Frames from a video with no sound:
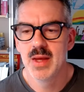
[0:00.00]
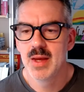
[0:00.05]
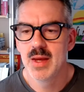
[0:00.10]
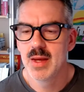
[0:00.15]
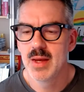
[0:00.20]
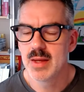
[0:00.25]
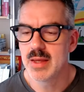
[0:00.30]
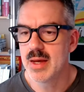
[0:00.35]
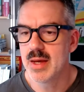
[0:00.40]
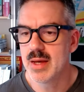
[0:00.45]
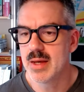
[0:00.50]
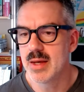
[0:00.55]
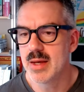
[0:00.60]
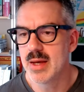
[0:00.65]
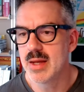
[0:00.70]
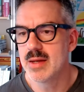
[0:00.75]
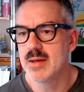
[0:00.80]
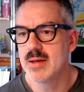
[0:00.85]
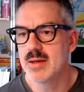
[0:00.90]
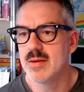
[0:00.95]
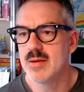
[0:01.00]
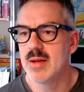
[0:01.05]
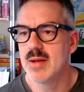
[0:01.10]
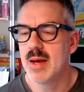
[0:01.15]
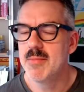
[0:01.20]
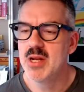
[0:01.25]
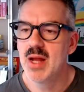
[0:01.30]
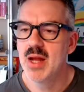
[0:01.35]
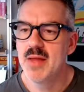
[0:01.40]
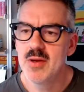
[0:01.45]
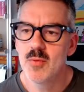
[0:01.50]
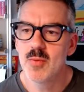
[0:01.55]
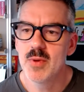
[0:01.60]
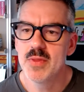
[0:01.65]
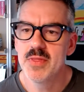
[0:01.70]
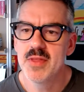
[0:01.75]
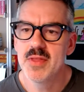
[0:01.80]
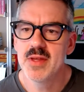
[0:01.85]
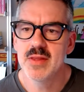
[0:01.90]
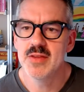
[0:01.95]
Yeah. And I mean, I think one
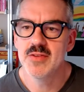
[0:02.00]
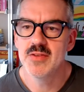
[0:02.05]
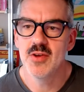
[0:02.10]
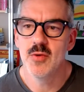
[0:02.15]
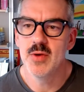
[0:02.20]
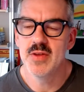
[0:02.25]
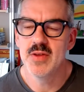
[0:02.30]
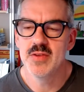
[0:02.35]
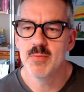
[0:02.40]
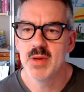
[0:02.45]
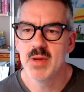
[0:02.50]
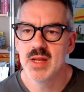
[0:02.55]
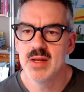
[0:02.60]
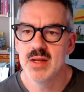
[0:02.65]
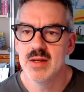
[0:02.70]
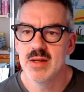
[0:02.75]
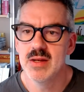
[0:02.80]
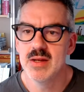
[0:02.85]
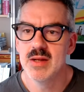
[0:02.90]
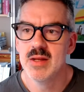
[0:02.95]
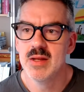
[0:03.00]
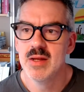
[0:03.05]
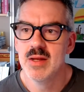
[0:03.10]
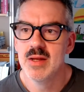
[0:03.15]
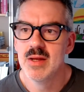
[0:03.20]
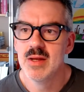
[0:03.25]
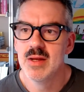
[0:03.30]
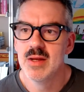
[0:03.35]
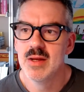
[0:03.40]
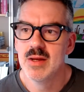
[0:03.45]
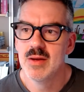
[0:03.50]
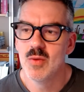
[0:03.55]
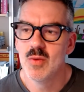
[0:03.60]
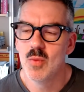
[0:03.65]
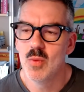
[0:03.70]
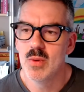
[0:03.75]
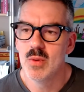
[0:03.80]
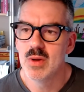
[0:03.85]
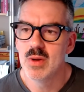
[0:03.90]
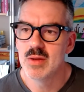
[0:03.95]
thing that's always been
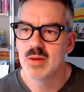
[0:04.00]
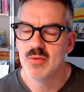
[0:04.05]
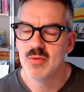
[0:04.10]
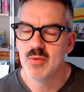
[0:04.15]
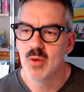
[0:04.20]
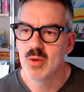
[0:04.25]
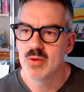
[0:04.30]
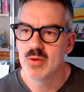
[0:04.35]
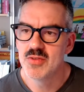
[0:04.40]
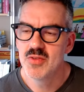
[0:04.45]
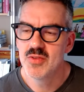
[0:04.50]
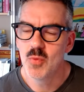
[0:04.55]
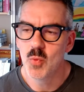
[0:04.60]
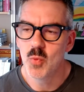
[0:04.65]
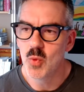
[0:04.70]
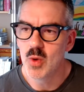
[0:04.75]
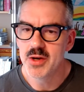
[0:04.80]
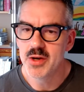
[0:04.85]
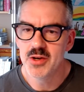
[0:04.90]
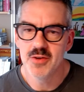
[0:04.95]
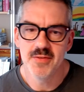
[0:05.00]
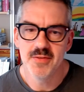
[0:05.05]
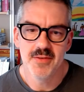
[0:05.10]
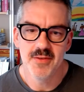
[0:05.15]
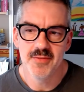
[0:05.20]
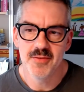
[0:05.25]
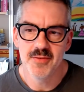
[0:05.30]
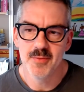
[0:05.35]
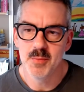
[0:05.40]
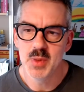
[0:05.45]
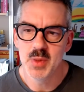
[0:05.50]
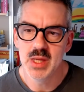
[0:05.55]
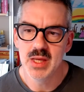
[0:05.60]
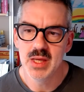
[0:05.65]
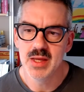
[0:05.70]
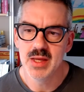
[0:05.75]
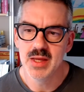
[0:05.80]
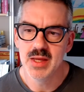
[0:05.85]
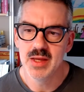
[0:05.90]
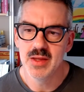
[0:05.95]
just wonderful for
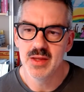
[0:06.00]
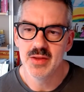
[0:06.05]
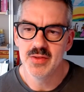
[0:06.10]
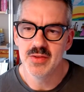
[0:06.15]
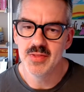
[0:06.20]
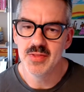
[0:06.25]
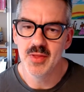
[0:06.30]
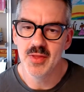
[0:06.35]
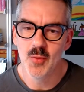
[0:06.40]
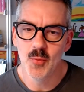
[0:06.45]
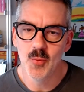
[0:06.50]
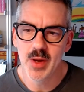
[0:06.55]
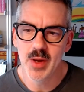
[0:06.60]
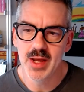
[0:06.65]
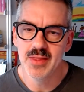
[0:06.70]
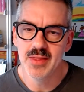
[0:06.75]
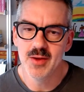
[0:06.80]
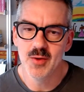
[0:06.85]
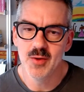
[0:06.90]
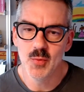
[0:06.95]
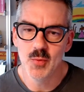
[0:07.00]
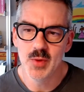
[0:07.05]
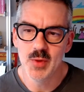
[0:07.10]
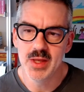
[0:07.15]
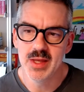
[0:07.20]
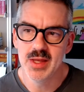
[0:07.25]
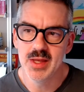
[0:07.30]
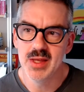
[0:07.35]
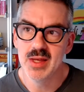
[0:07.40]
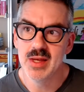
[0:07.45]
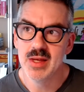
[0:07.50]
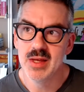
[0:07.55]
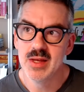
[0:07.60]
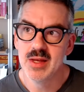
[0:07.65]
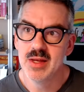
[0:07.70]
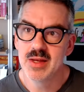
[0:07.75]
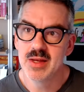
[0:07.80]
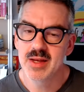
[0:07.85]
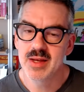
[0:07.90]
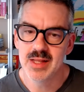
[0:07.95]
me is the way that we
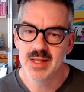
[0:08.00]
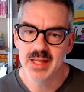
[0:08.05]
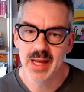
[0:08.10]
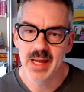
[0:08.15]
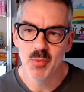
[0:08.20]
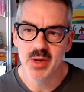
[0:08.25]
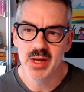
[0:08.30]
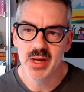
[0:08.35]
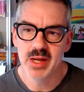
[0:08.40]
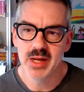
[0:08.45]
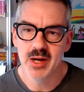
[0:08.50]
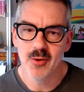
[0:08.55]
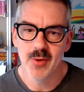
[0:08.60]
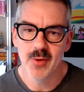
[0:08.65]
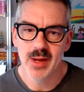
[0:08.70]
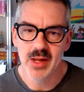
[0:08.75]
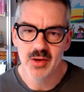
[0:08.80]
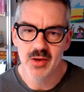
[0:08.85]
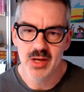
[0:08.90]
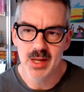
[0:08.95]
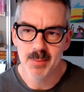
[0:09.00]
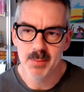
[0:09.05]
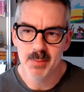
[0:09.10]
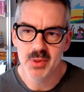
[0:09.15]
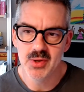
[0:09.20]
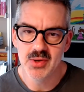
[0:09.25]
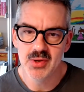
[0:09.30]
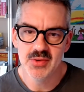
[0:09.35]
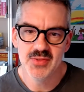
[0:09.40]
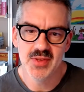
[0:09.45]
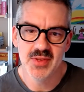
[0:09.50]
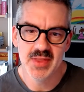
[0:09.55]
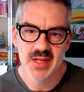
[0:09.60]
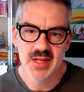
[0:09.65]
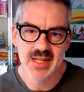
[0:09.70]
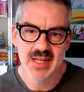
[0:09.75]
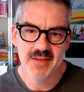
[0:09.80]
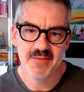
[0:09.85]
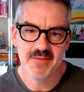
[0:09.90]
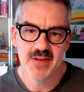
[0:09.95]
collaborate around numbers and the
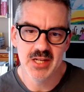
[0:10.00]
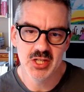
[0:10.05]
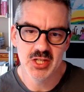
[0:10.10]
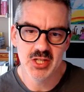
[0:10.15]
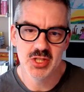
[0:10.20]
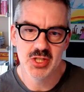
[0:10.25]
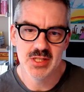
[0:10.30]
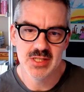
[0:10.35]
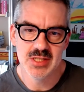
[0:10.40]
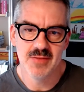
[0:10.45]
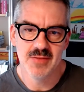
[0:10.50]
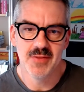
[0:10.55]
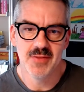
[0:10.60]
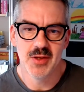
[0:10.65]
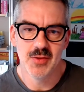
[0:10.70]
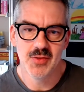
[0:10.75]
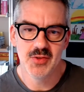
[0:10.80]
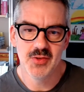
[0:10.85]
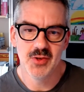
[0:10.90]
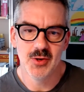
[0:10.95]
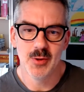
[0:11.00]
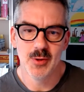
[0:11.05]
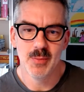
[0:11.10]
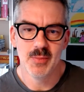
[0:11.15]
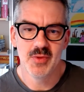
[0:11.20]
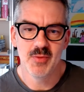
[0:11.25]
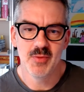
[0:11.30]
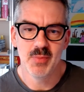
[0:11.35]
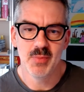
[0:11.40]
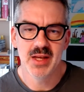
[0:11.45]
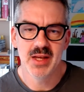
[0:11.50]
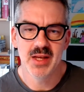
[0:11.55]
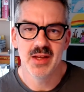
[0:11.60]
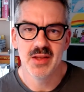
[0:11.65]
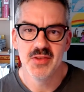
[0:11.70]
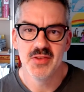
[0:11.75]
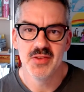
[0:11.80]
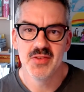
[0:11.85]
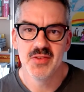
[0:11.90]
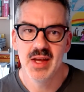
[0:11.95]
definitions of those terms,
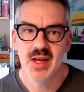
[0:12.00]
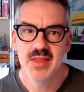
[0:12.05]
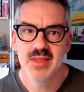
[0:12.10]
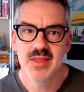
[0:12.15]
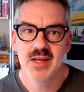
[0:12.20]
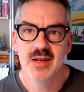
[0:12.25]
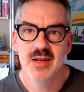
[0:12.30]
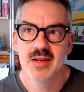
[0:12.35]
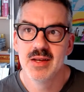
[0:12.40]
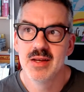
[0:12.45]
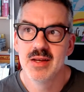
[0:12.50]
because I think